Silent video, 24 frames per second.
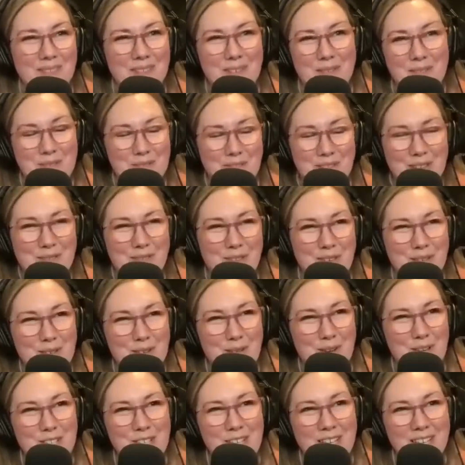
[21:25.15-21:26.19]
it was really fun to
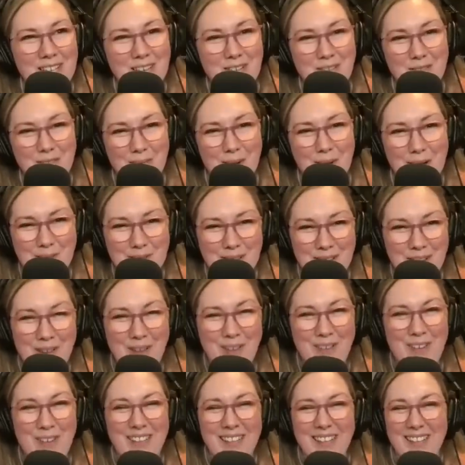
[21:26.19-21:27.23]
watch again and remind me of
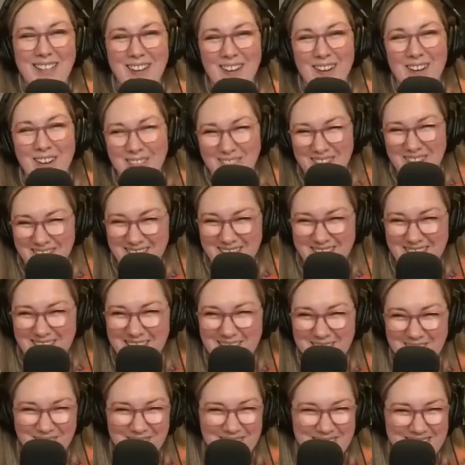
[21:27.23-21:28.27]
like all the
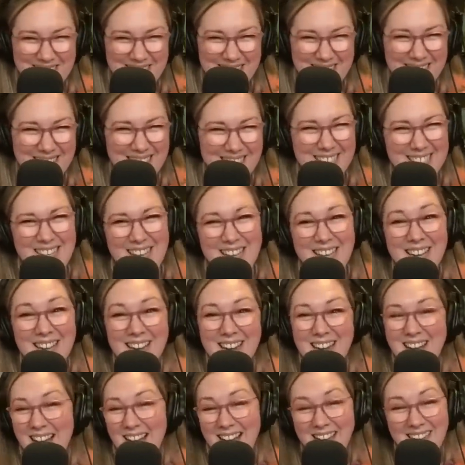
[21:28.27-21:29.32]
things we did, because I
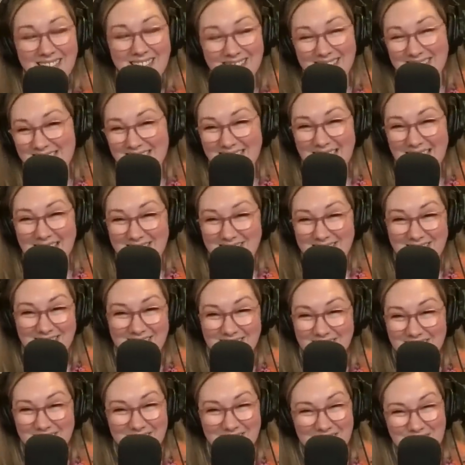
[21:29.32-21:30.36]
cut this last
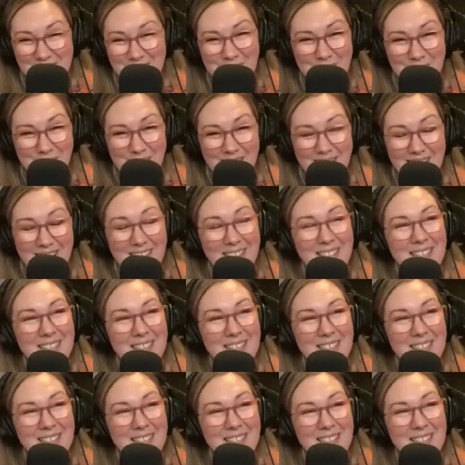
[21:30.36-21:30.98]
year, so it's been a while.